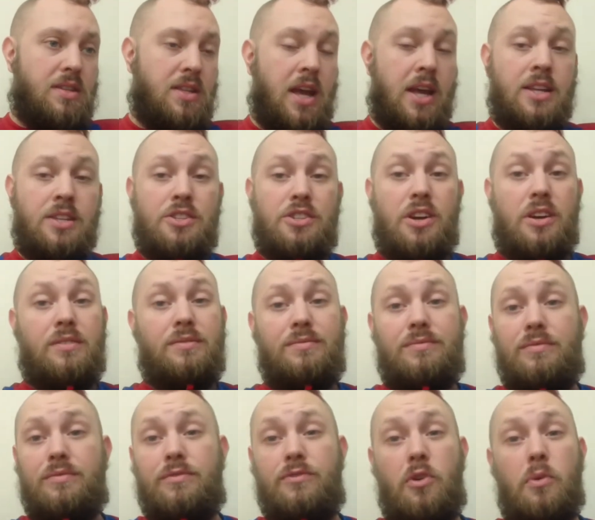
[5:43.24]
Danger
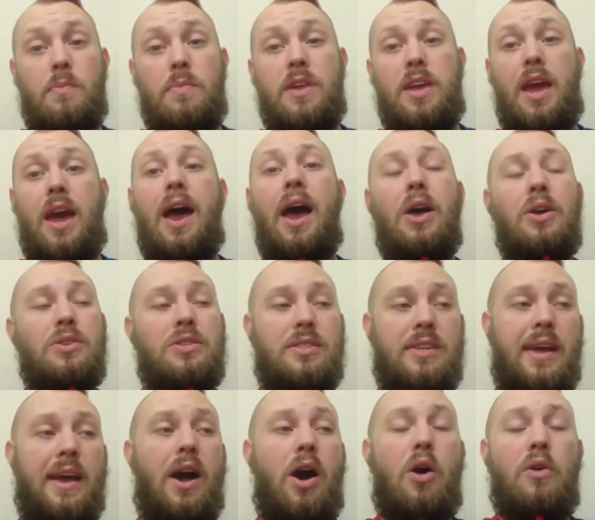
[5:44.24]
from the
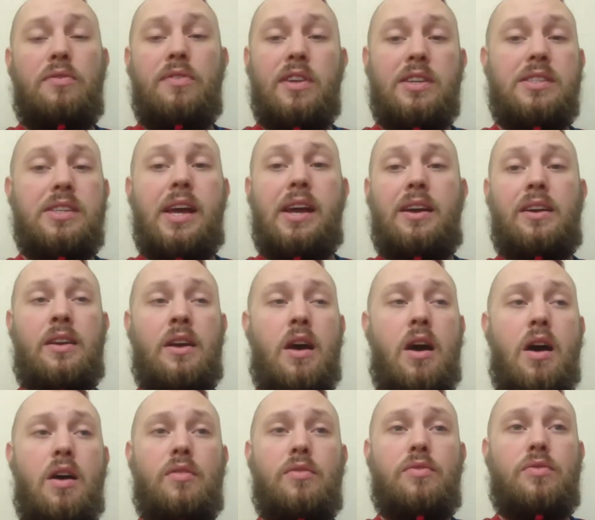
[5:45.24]
outset of the second
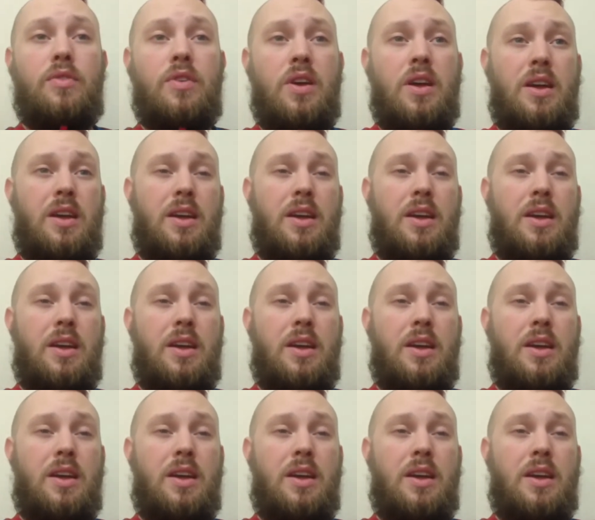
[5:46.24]
half.